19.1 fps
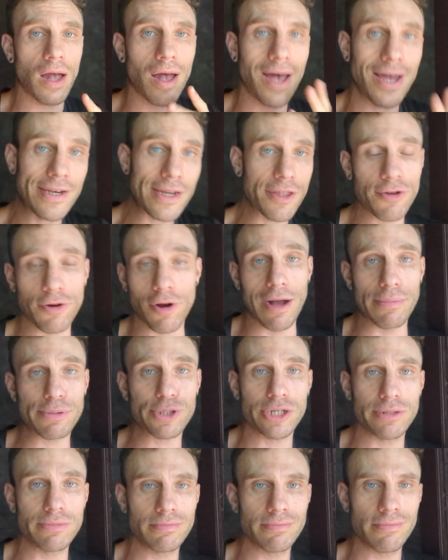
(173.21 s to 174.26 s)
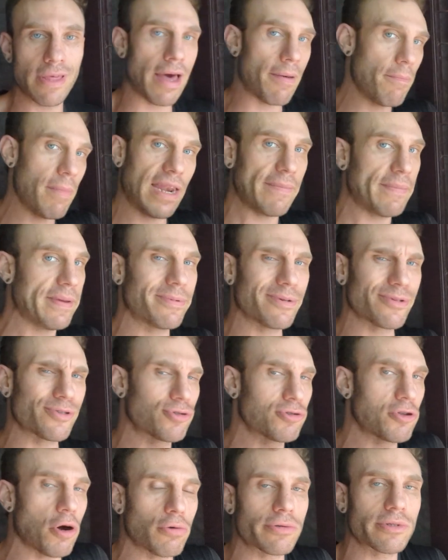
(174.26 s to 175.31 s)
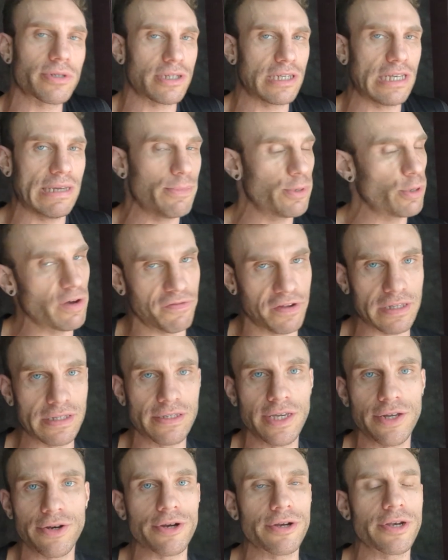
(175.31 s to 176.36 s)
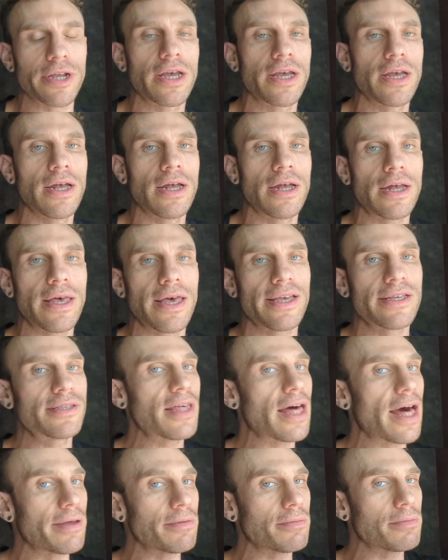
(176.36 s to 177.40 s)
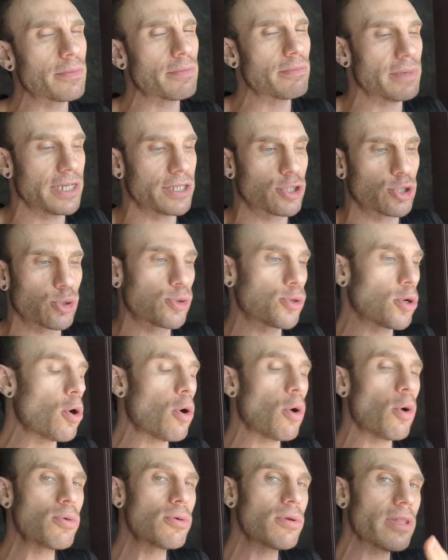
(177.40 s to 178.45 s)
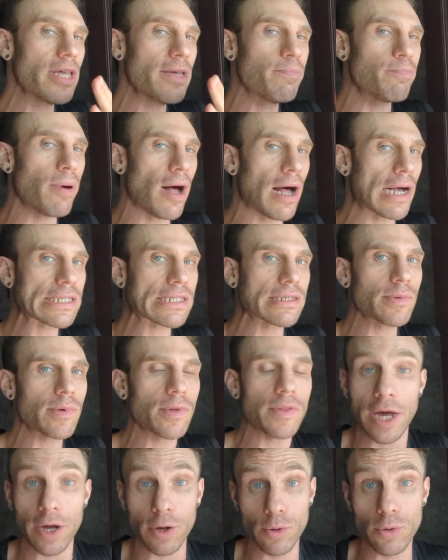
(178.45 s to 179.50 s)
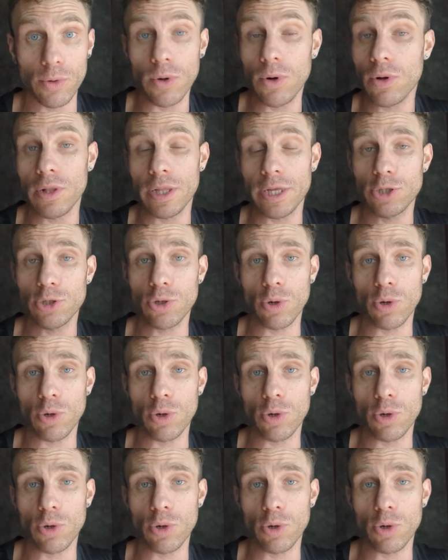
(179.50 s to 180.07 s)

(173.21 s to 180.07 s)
Another option that many people don't seem to have considered is that it's totally possible that Google is